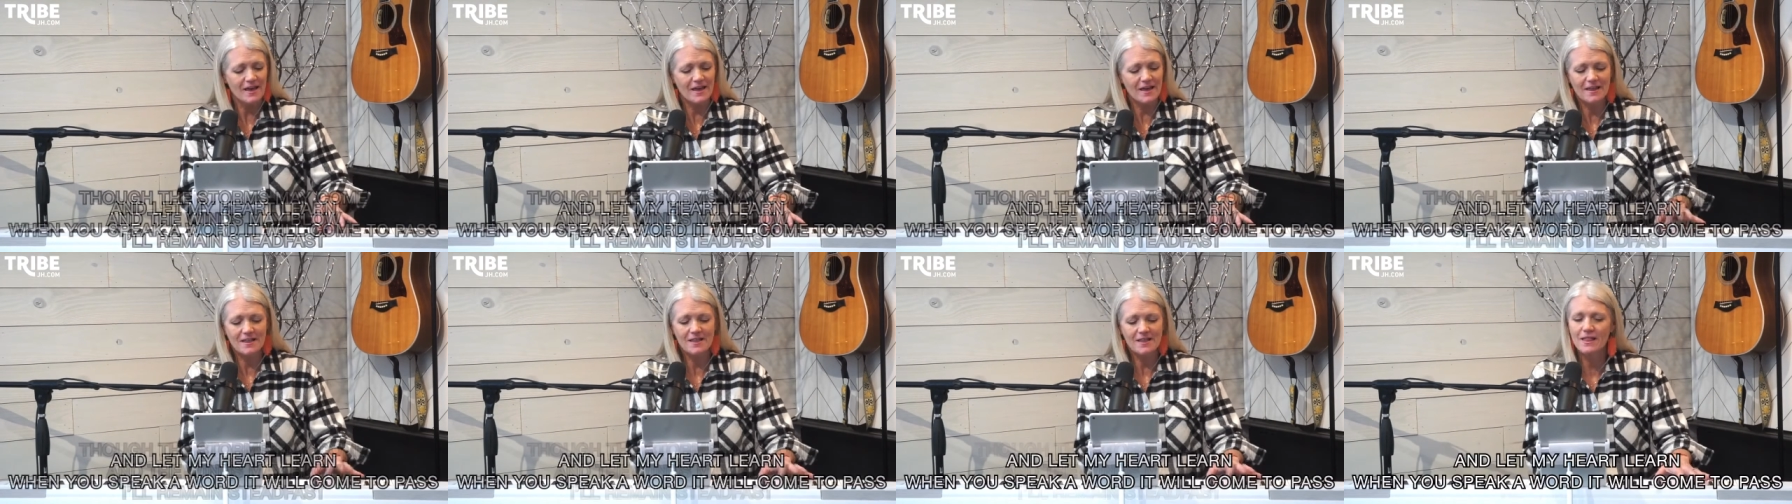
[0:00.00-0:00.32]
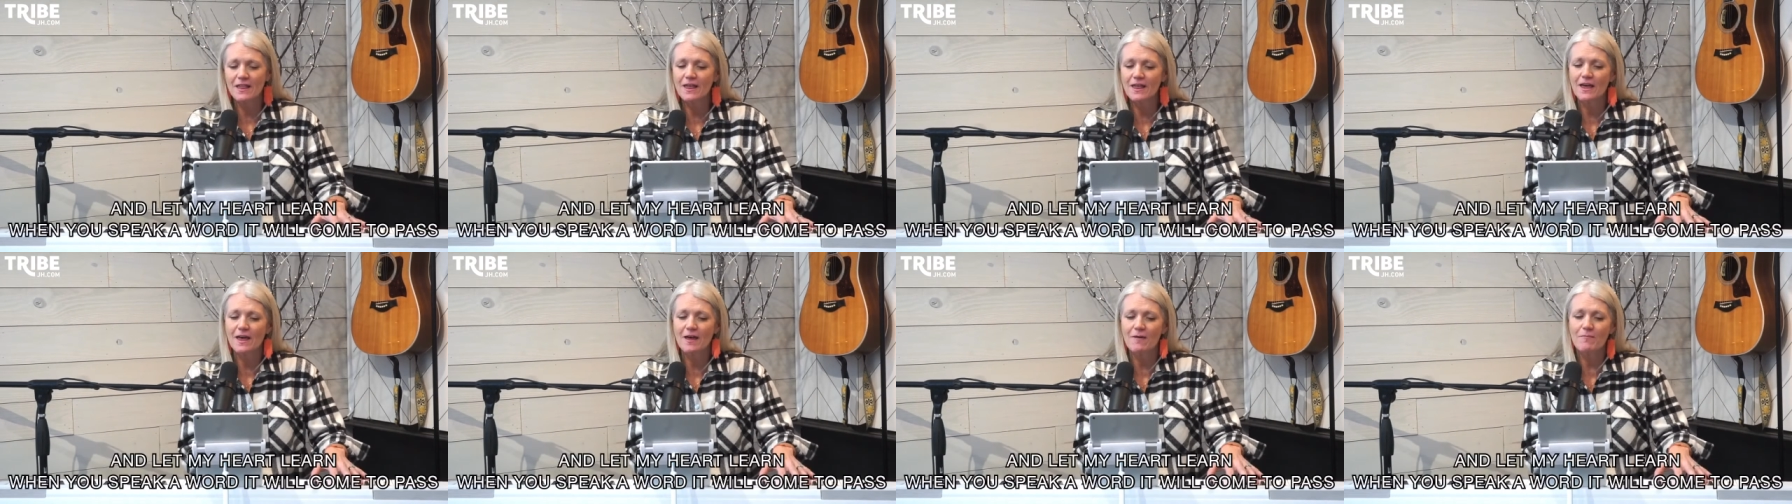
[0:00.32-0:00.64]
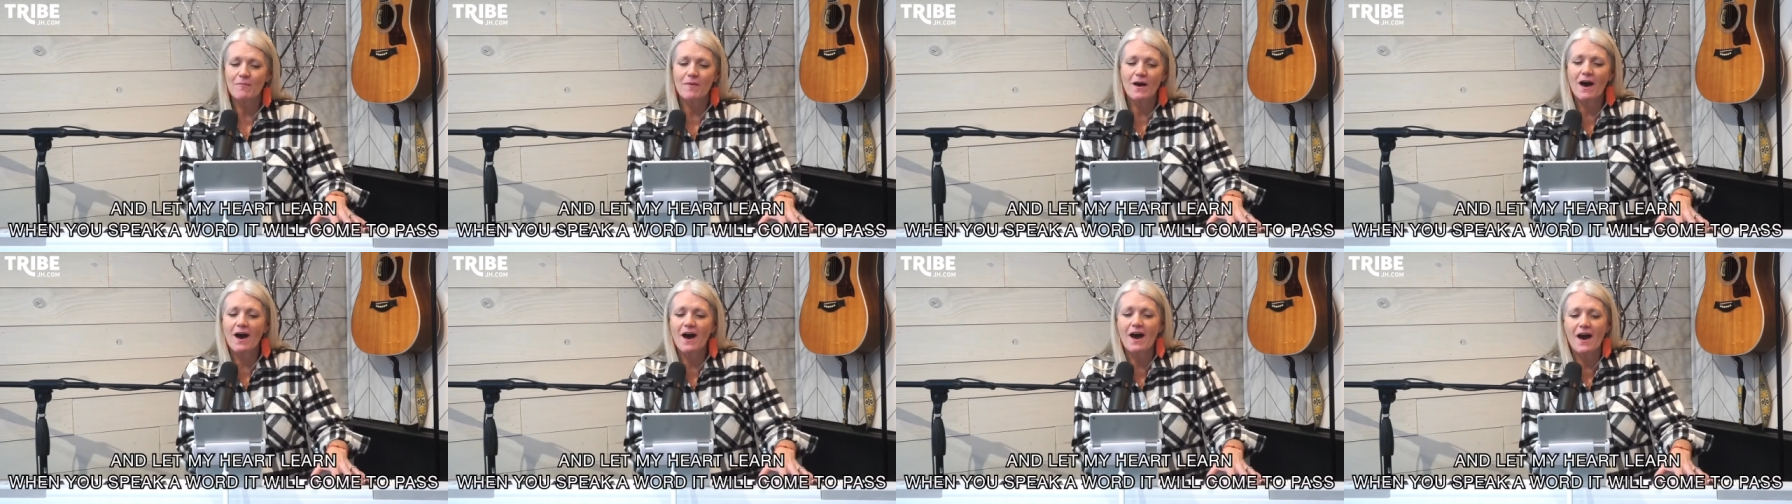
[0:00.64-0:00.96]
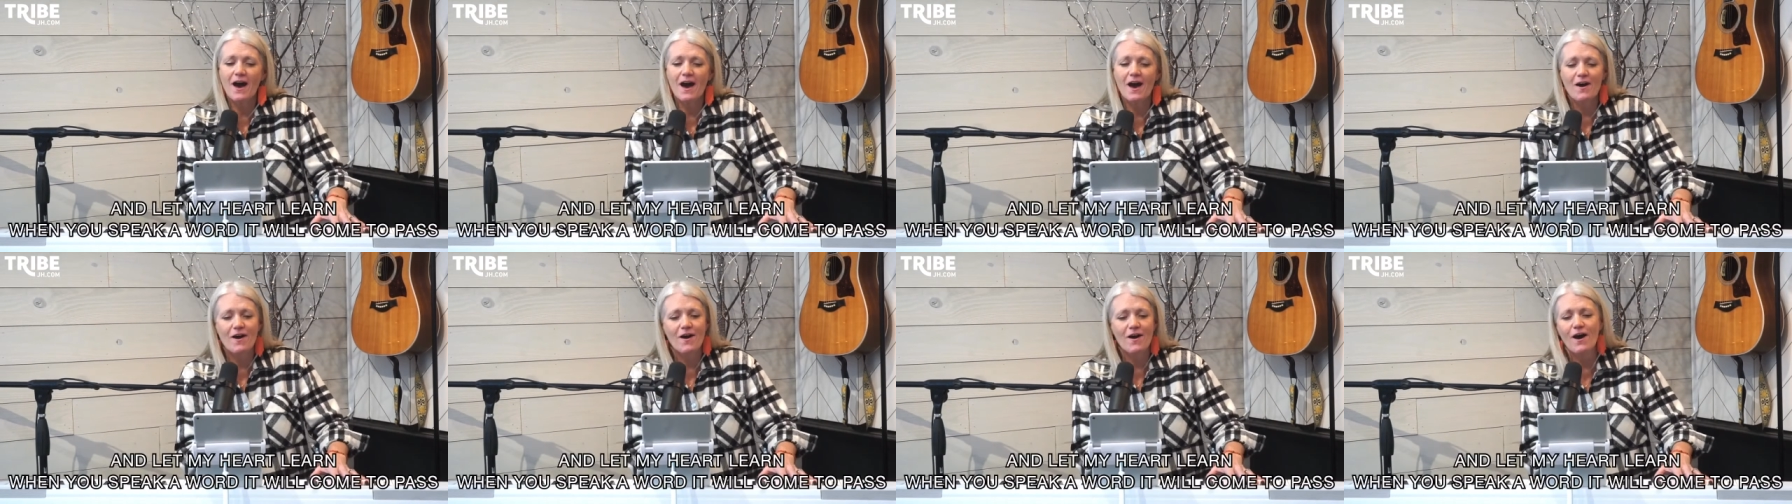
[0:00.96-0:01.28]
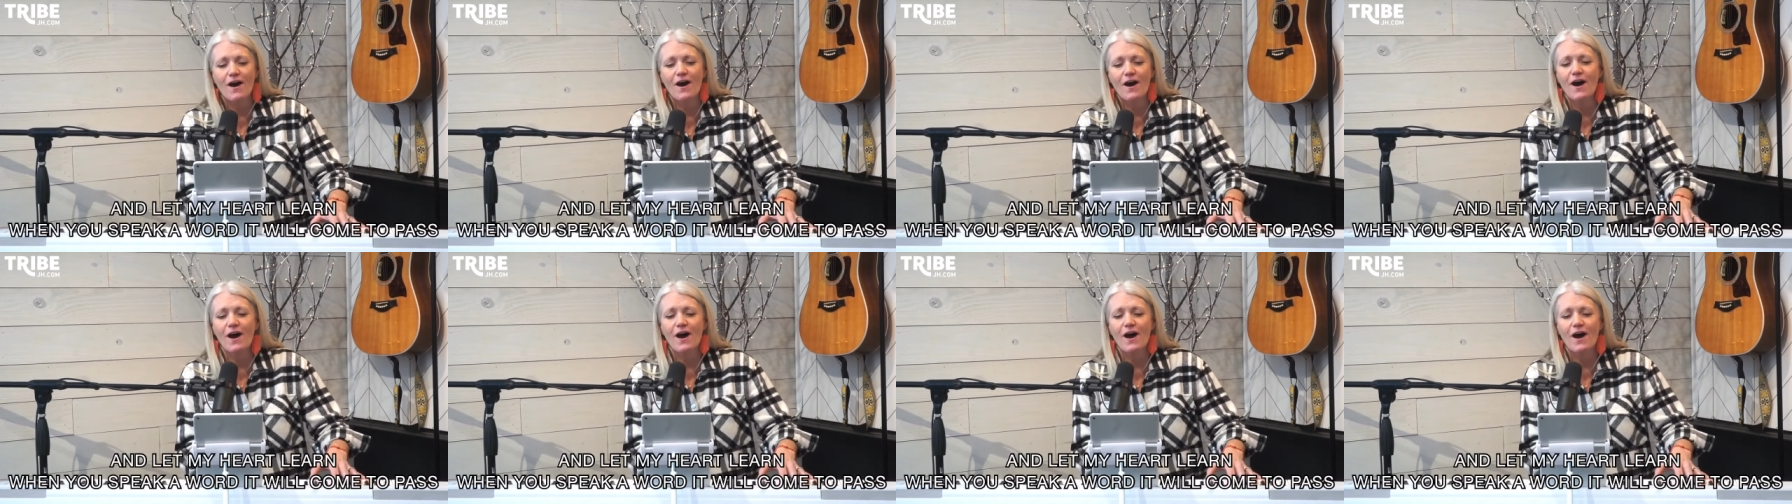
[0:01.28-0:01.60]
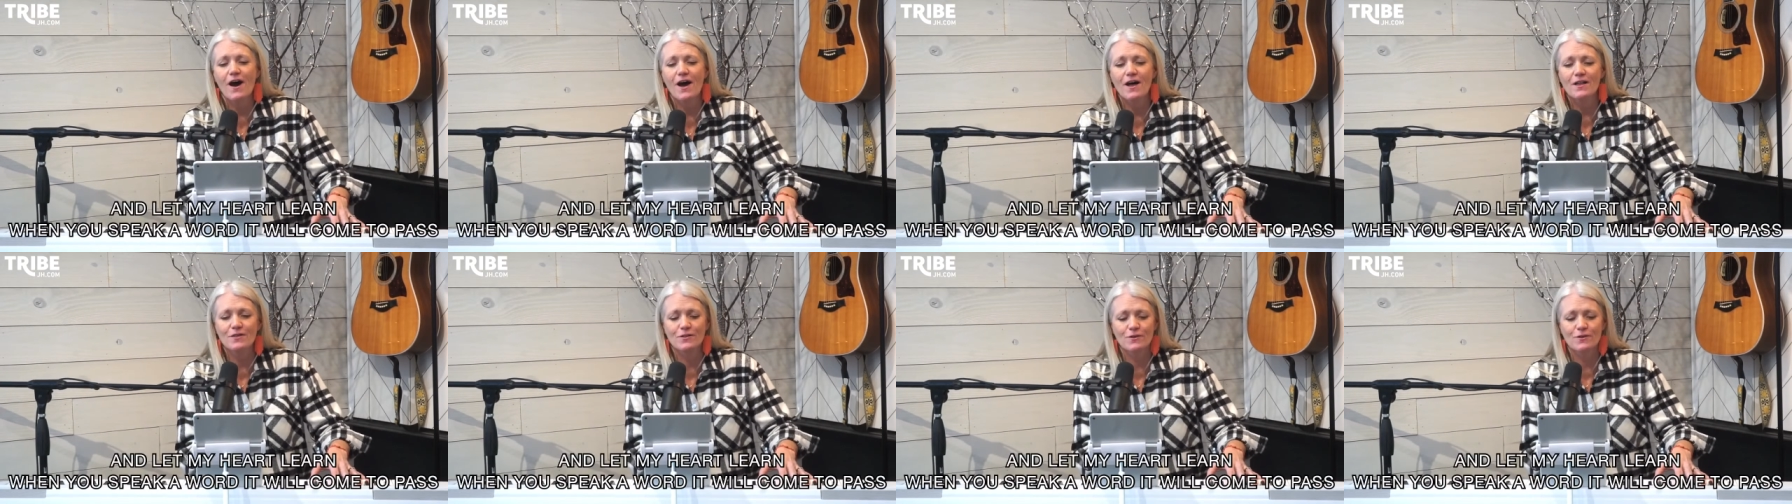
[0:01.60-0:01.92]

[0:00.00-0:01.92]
and let my heart